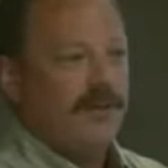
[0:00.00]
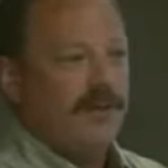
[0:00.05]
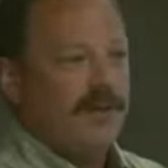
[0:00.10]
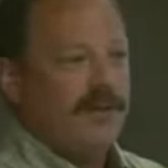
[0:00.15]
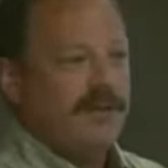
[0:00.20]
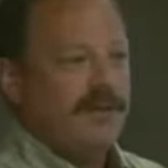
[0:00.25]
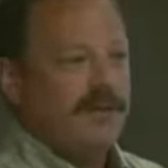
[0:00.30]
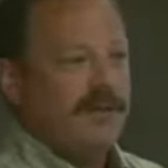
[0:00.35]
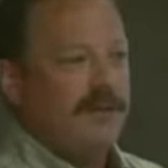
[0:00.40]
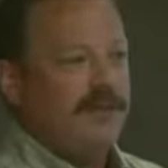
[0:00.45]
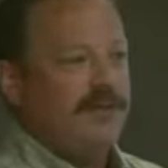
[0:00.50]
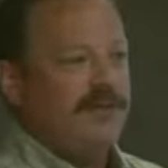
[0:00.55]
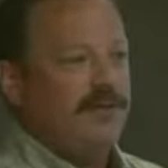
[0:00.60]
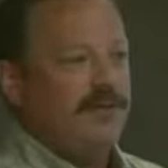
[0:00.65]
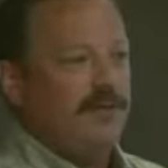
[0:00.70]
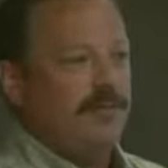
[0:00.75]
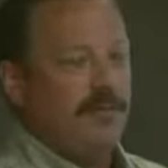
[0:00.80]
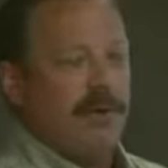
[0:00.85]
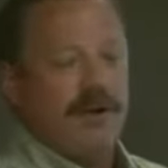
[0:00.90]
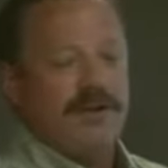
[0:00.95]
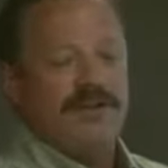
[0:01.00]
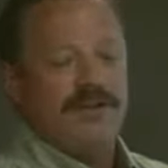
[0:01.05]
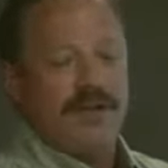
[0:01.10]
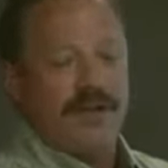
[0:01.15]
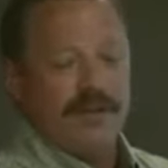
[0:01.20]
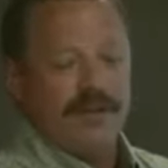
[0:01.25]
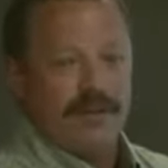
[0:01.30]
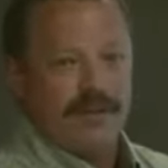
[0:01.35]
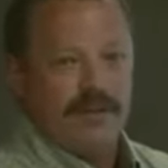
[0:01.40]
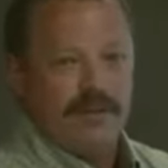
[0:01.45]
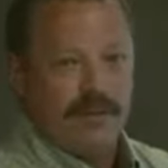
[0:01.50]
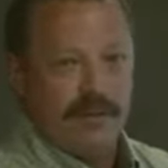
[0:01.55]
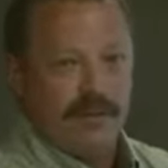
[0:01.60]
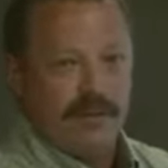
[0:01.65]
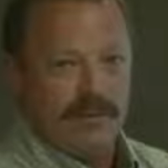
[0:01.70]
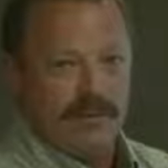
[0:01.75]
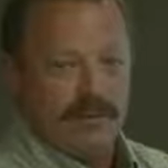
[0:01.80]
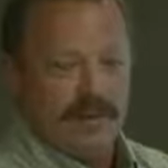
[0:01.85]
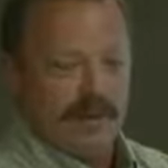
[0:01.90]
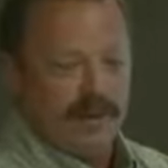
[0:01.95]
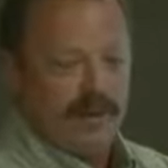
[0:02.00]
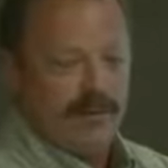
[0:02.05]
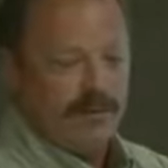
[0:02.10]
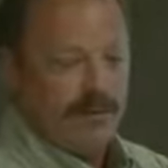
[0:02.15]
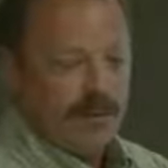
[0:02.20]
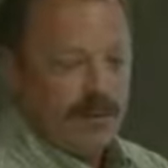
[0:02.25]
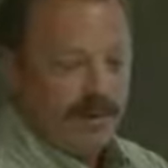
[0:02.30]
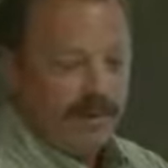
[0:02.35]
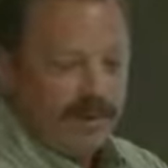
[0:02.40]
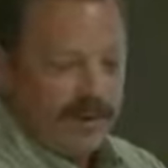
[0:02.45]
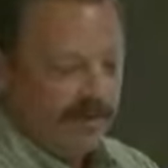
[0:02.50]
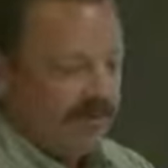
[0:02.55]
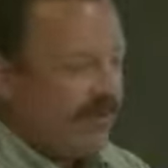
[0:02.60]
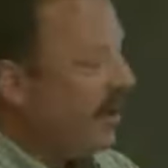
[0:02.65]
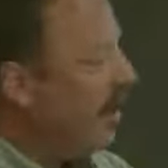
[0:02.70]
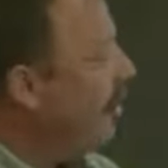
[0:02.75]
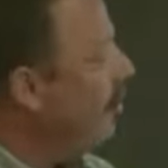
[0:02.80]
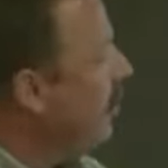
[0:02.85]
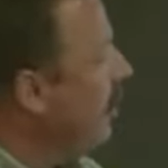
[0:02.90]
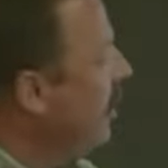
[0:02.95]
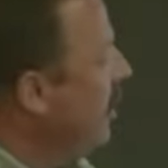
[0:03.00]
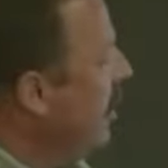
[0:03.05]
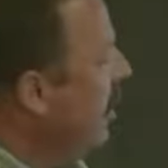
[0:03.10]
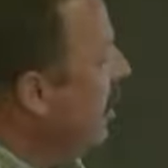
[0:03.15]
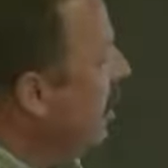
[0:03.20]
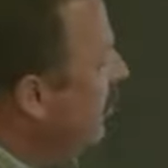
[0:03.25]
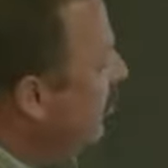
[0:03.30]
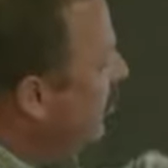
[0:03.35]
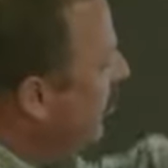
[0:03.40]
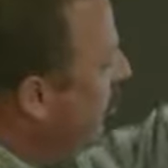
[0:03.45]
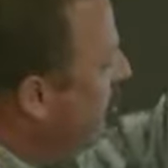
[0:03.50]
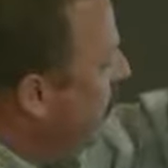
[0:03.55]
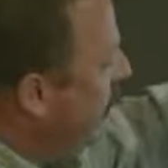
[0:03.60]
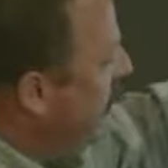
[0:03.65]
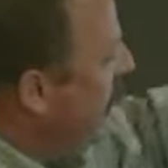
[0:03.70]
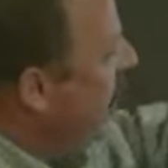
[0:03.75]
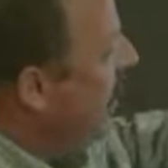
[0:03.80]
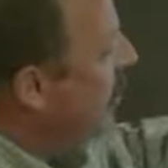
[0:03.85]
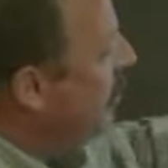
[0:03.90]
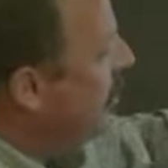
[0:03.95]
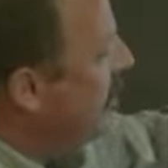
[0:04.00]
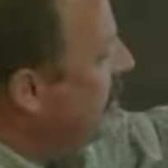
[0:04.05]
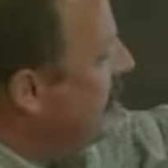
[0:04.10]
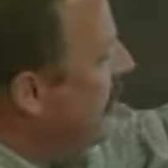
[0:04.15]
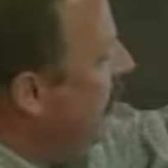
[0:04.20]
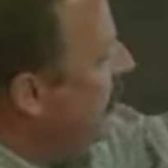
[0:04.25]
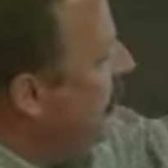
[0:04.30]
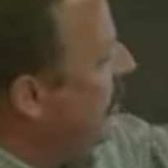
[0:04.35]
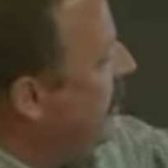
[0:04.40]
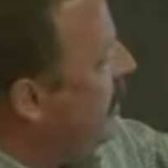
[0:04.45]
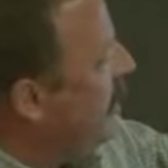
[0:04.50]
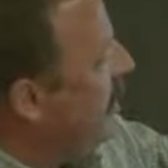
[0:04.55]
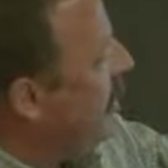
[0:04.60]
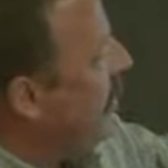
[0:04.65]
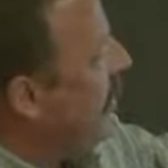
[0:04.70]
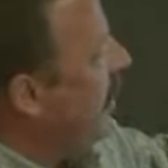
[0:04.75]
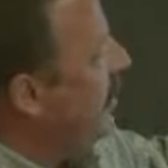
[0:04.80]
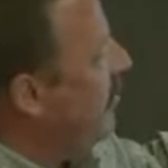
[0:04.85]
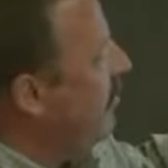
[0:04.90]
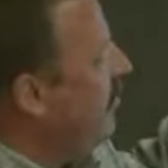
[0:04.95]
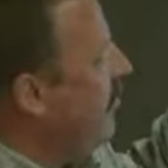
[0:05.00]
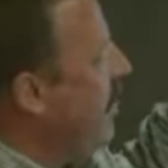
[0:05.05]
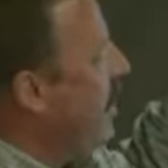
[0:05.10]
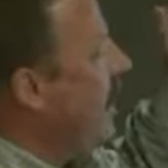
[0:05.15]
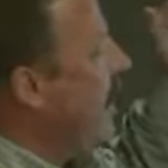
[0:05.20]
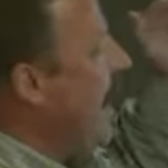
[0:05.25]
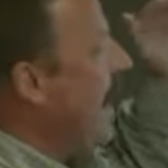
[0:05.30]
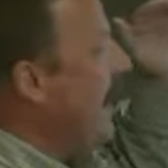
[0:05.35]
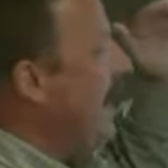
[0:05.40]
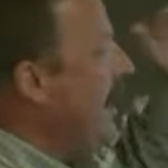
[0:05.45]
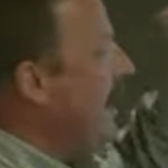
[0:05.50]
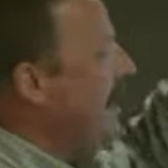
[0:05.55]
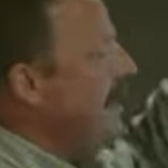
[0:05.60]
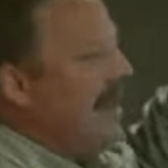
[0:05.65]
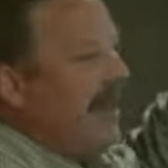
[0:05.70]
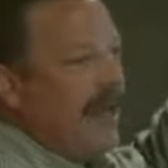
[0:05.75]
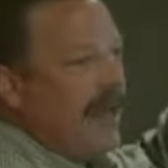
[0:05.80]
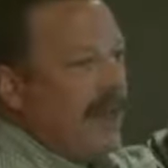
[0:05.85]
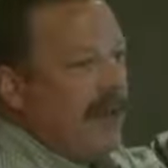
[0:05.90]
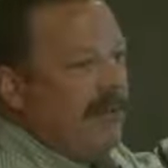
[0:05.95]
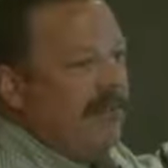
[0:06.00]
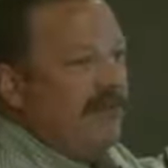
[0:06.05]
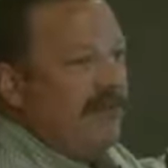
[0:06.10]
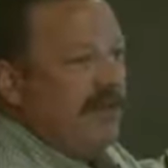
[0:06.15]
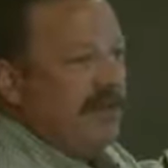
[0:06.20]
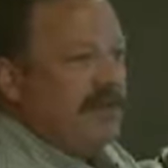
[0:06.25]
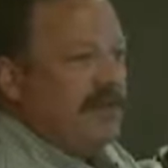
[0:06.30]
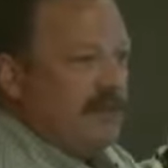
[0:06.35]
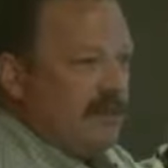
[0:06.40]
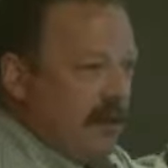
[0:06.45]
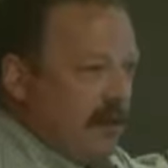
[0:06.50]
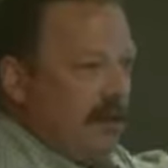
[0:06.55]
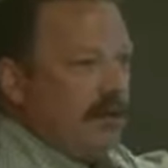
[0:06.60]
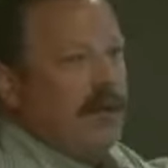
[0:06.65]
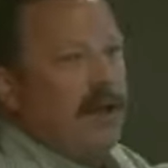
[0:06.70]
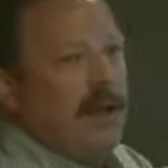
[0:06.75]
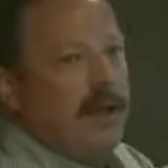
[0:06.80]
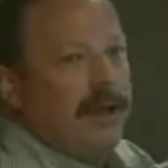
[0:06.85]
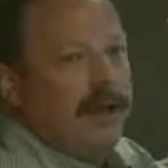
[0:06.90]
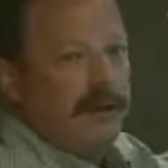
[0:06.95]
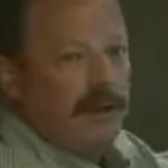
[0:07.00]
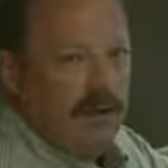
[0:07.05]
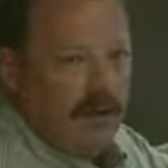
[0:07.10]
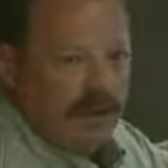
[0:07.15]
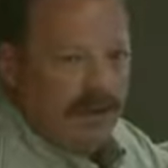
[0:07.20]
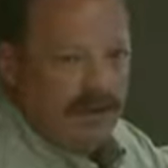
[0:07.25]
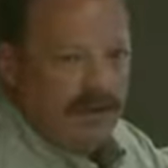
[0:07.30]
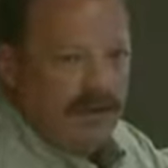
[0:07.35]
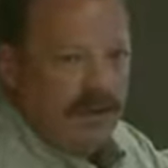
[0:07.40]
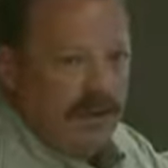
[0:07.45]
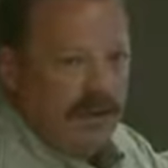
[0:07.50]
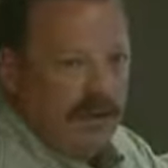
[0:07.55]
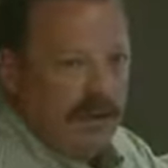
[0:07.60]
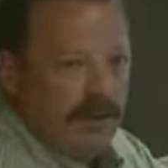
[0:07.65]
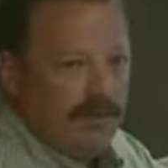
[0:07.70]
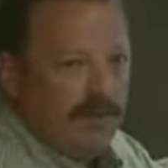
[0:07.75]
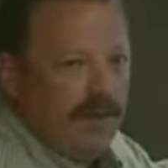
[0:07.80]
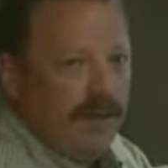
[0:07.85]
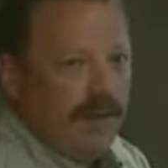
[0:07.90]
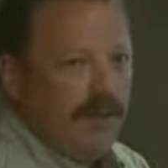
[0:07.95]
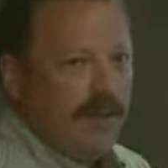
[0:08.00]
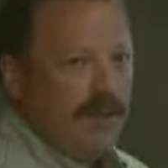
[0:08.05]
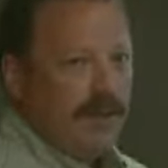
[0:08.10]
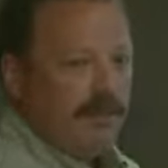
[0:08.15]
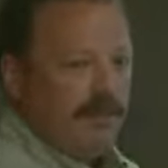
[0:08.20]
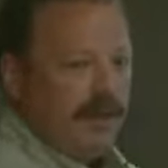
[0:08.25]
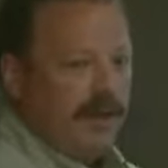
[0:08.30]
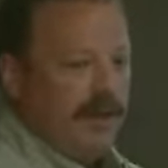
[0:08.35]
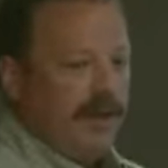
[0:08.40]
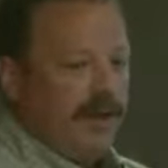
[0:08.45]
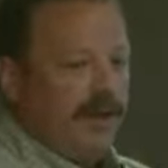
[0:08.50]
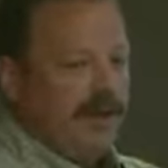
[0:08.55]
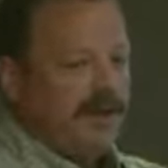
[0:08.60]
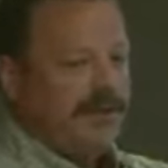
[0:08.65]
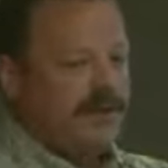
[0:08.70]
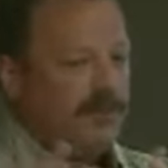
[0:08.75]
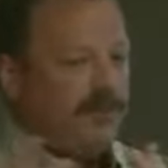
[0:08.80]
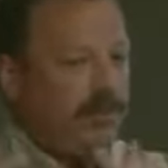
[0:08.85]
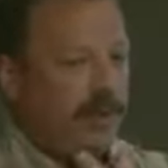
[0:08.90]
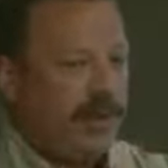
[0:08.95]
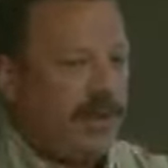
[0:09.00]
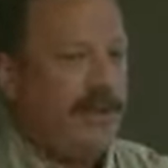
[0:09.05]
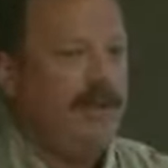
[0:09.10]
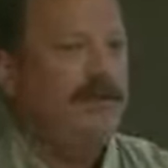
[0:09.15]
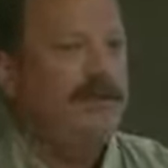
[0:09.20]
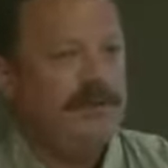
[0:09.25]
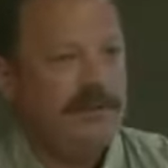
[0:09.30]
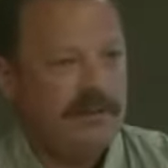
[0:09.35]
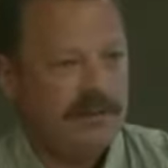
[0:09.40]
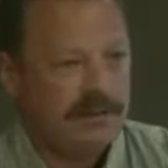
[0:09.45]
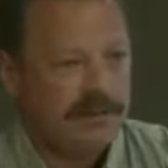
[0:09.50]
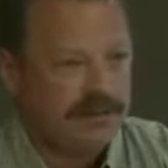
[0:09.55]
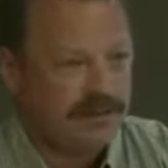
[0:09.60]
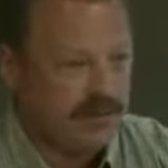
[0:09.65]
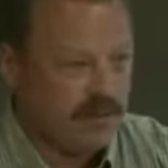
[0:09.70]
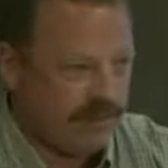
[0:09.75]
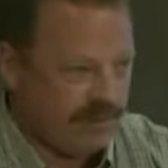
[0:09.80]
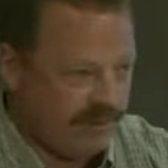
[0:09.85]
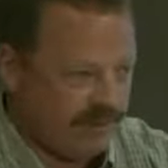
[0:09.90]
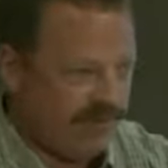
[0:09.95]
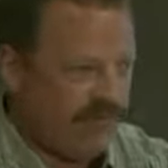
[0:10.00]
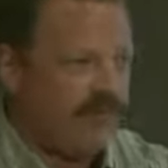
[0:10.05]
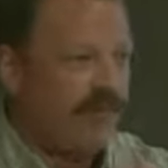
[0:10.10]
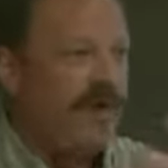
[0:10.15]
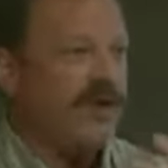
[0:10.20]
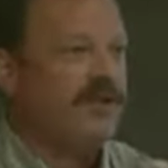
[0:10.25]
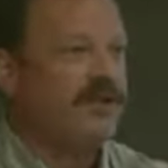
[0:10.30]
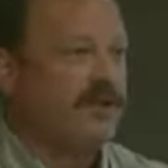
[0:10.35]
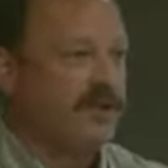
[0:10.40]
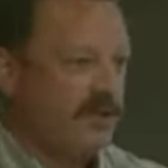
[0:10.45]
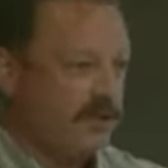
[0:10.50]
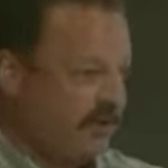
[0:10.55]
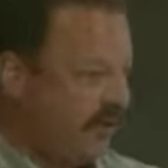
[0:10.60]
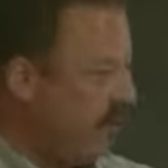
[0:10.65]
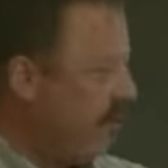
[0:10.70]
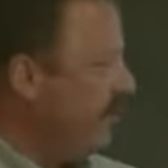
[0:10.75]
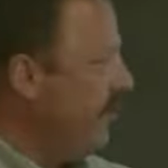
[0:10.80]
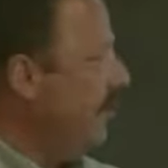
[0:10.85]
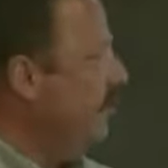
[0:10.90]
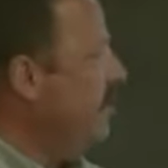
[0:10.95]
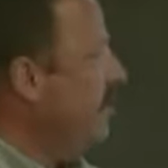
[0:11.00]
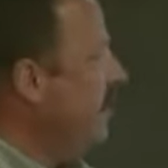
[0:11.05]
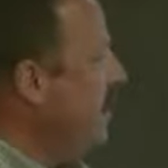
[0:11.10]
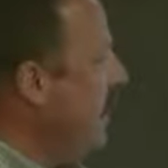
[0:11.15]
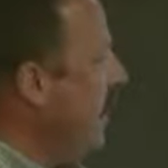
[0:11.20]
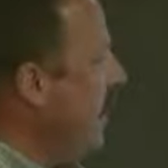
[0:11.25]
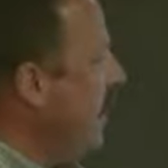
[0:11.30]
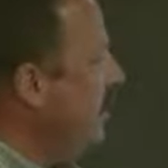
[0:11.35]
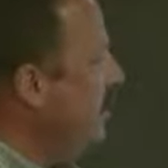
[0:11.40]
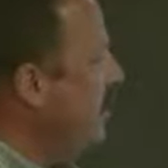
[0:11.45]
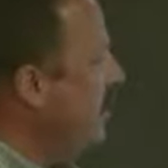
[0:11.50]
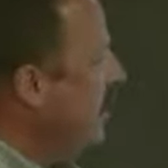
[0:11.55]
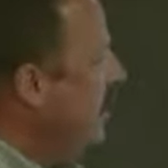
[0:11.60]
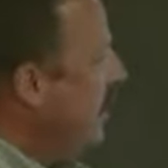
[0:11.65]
They just tend to march down your throat and burn things up. So being able to go in here and say, I need to have this online all the time, but it needs to be sort of fresh and sort of up to date.